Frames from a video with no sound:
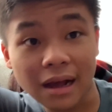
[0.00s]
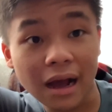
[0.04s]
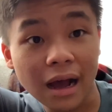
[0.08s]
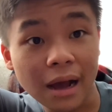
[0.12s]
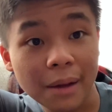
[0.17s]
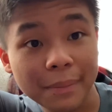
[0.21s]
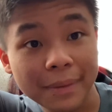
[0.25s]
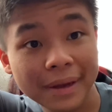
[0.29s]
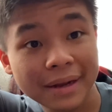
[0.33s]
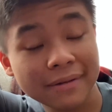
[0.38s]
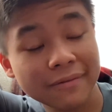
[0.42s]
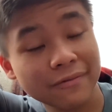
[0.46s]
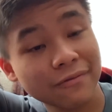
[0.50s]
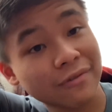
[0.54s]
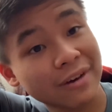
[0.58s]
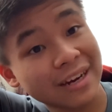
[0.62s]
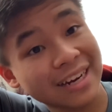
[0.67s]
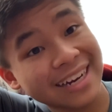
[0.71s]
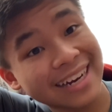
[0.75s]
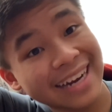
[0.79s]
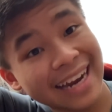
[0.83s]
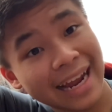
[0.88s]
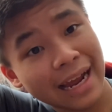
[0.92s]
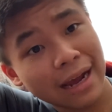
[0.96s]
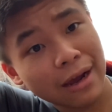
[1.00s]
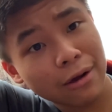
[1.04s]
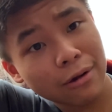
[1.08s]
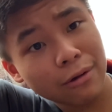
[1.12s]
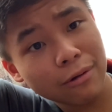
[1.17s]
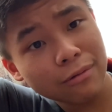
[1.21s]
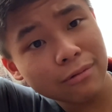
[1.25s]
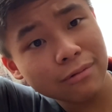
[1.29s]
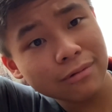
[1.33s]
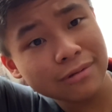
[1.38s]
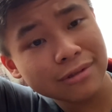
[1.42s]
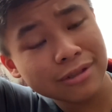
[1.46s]
I'm in right
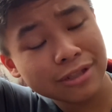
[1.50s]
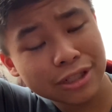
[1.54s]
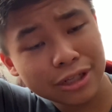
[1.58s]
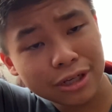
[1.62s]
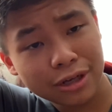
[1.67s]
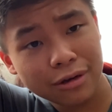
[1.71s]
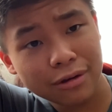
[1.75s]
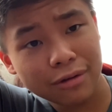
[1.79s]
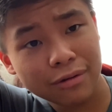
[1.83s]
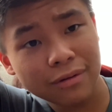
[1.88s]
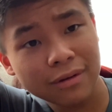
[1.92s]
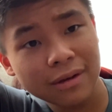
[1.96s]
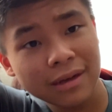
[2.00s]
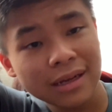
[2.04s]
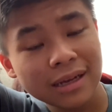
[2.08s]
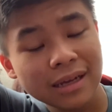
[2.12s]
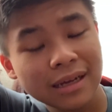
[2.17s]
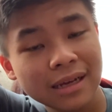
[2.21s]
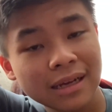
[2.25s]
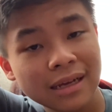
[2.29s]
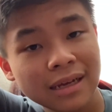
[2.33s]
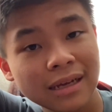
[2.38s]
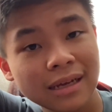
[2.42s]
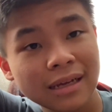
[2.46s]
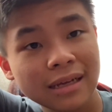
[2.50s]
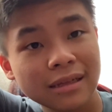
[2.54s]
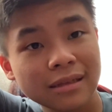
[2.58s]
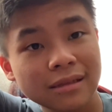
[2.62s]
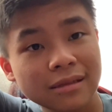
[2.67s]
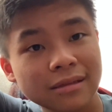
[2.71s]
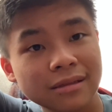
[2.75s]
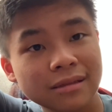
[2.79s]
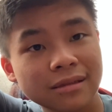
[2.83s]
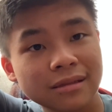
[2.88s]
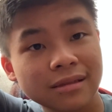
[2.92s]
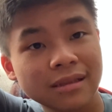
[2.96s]
now. So,
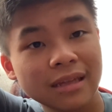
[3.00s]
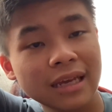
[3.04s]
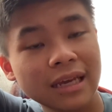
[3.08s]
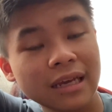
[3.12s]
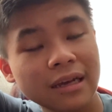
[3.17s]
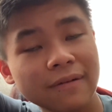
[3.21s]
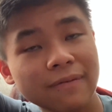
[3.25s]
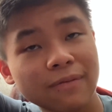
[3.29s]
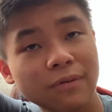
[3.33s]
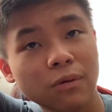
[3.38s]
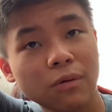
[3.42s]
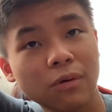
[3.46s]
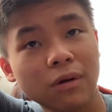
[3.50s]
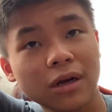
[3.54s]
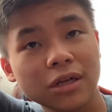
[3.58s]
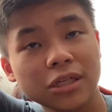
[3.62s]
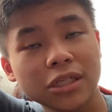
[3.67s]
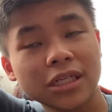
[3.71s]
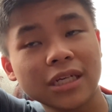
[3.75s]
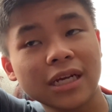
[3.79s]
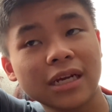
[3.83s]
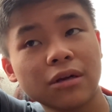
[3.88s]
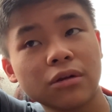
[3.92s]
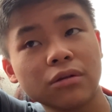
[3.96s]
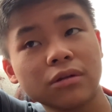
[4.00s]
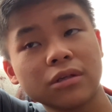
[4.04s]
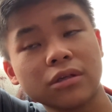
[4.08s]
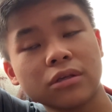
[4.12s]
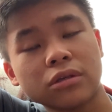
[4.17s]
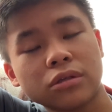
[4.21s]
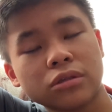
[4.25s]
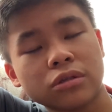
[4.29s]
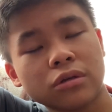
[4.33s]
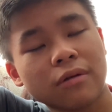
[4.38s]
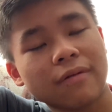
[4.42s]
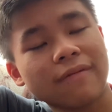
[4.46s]
thank you for watching. I know this
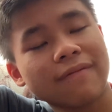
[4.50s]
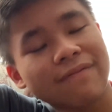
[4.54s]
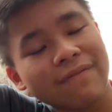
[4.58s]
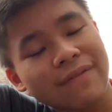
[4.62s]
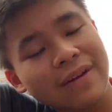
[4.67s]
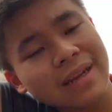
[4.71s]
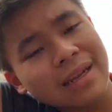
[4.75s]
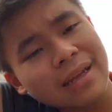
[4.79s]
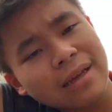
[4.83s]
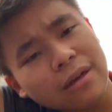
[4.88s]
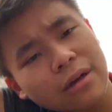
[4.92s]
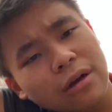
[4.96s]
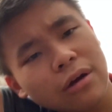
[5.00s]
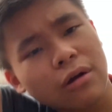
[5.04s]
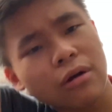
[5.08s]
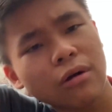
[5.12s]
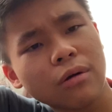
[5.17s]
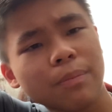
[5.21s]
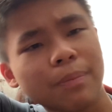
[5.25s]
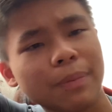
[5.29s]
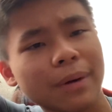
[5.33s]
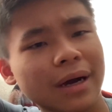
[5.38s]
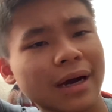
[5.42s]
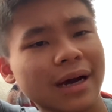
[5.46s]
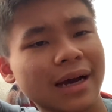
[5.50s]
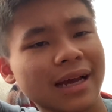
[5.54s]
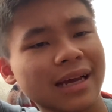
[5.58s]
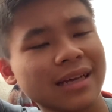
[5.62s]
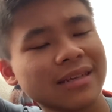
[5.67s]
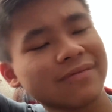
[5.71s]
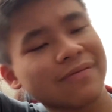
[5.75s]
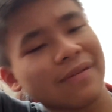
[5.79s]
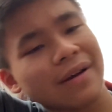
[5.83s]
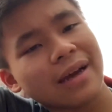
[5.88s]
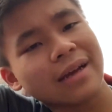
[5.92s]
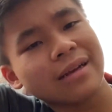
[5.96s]
is a short video, but
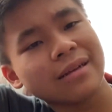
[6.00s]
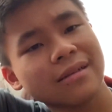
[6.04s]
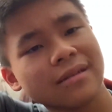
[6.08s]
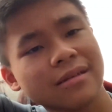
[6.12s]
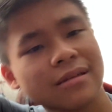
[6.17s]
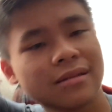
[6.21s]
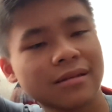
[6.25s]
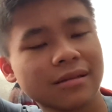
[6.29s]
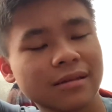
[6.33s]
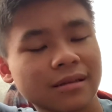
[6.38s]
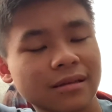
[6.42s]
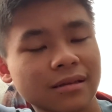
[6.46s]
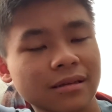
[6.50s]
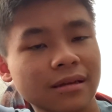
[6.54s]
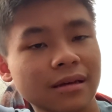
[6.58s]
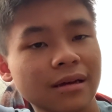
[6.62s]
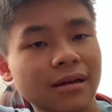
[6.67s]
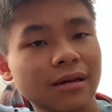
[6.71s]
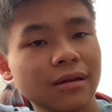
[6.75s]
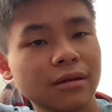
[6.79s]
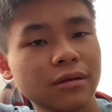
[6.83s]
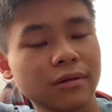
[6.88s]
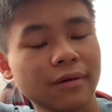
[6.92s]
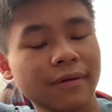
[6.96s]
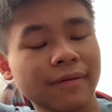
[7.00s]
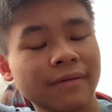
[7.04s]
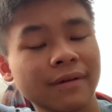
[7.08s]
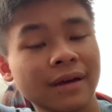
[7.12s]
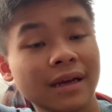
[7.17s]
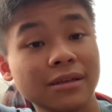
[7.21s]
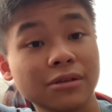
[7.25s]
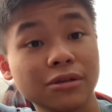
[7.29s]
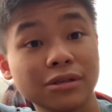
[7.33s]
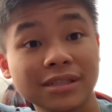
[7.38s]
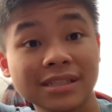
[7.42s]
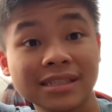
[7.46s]
it's fine. Don't
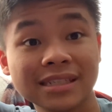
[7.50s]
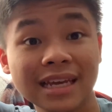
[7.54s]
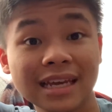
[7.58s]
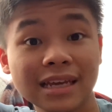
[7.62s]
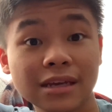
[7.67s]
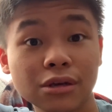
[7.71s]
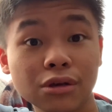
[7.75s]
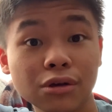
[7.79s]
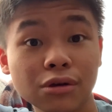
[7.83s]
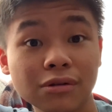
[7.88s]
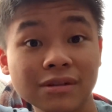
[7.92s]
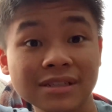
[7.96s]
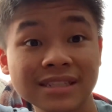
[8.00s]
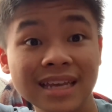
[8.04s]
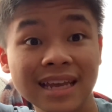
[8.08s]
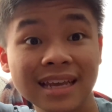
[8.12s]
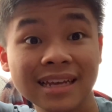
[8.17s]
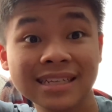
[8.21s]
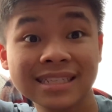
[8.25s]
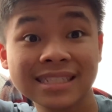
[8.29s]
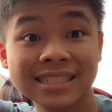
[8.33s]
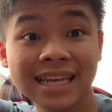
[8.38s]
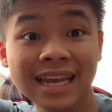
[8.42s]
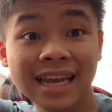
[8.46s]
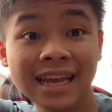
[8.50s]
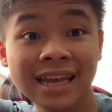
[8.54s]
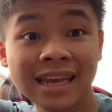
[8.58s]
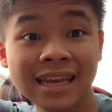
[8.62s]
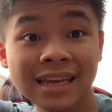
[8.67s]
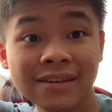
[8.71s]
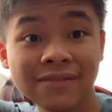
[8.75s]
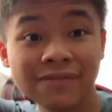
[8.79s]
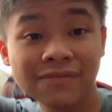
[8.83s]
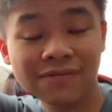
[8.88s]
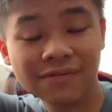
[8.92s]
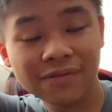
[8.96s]
forget to stay cool, stay
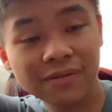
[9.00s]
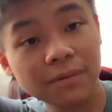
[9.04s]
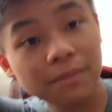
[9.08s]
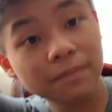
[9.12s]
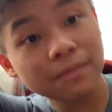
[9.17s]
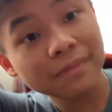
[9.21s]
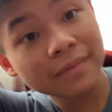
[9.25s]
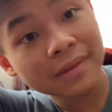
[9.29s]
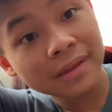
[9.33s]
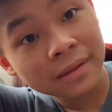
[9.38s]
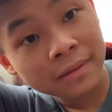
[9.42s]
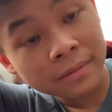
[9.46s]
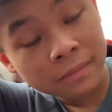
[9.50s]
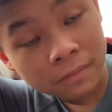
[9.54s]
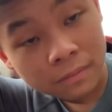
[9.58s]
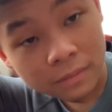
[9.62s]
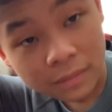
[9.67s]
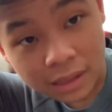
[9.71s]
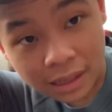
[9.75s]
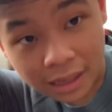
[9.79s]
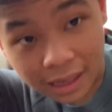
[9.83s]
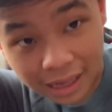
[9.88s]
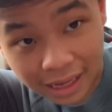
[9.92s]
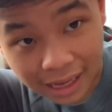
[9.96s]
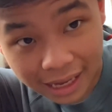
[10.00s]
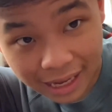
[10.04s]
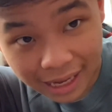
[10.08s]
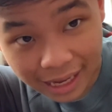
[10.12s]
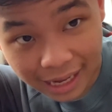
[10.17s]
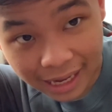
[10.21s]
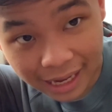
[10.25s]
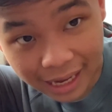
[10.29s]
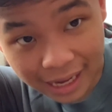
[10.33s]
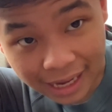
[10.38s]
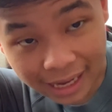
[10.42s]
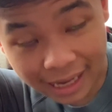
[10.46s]
safe.
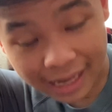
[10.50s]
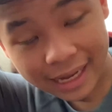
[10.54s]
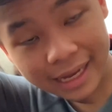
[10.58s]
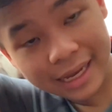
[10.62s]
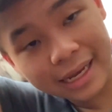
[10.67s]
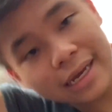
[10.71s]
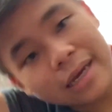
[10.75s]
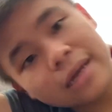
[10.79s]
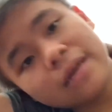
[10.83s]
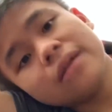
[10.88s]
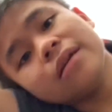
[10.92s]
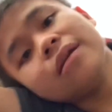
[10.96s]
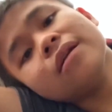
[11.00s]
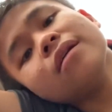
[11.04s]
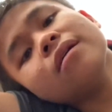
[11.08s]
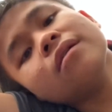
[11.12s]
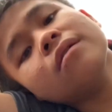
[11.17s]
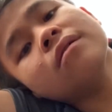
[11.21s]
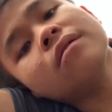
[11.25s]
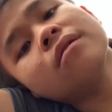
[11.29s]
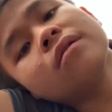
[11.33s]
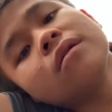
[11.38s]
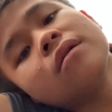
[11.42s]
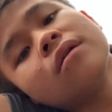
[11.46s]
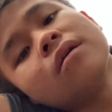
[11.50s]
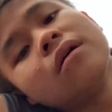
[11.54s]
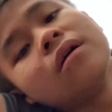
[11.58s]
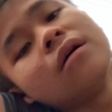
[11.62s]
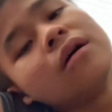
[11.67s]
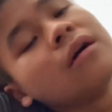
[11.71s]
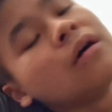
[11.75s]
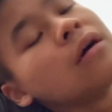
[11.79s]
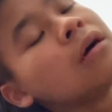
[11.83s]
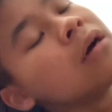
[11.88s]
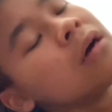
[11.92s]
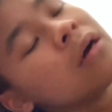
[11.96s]
And
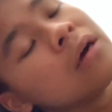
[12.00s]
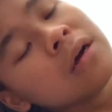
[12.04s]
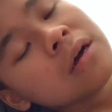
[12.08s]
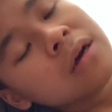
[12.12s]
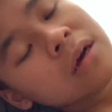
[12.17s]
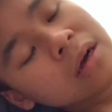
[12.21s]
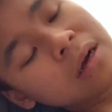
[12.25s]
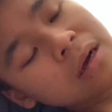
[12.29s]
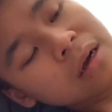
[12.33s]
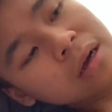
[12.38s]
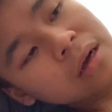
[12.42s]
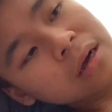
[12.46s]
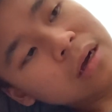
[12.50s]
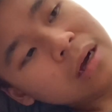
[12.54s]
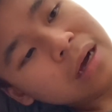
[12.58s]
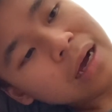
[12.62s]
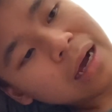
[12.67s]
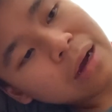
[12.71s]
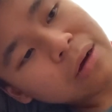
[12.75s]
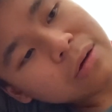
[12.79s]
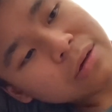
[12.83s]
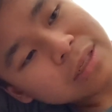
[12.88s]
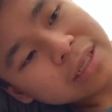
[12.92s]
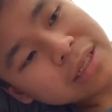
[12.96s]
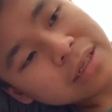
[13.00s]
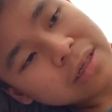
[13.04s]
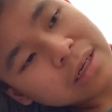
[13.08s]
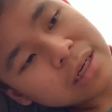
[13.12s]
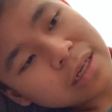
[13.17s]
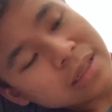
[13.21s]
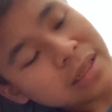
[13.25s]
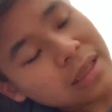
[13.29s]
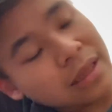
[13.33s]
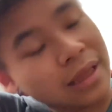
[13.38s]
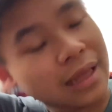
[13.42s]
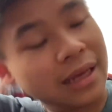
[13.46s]
I'll see you
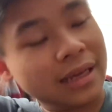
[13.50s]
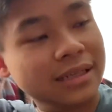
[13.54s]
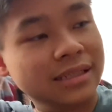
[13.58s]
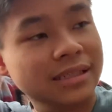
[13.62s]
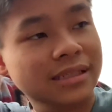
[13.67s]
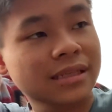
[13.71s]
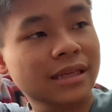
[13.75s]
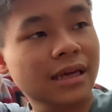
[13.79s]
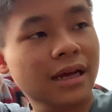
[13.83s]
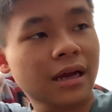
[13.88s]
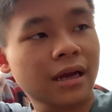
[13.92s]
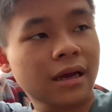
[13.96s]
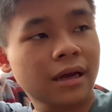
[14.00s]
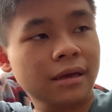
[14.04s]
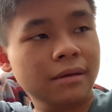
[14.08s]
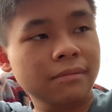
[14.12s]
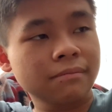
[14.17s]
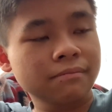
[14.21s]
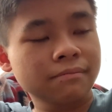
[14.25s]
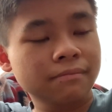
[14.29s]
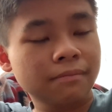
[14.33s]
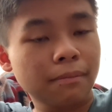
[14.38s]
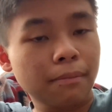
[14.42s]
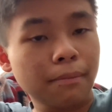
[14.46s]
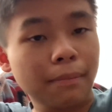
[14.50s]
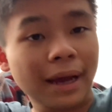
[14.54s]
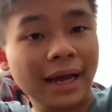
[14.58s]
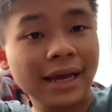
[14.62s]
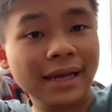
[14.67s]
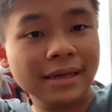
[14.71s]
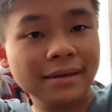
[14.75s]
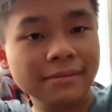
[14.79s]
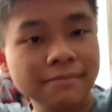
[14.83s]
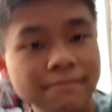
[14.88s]
guys next time. Bye.